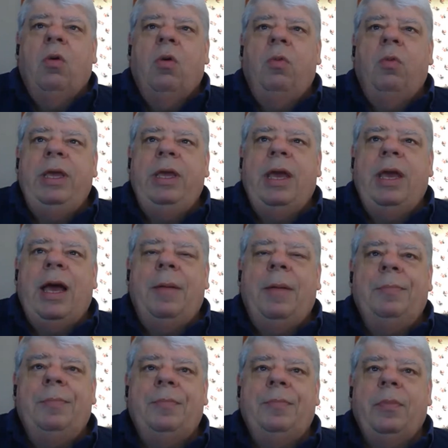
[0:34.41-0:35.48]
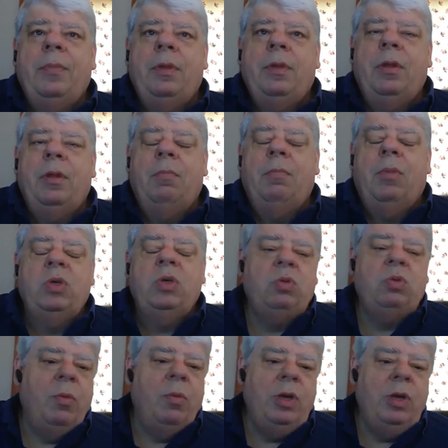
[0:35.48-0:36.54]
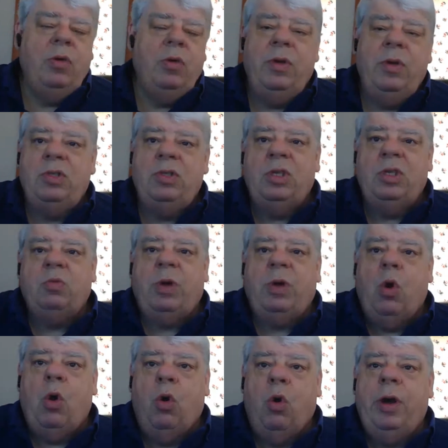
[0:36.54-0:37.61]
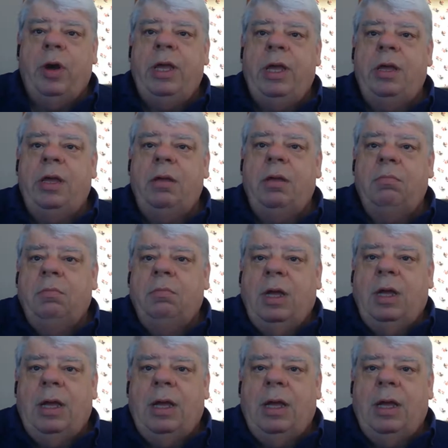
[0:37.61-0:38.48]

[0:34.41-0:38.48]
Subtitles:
We most of what we do is just recording,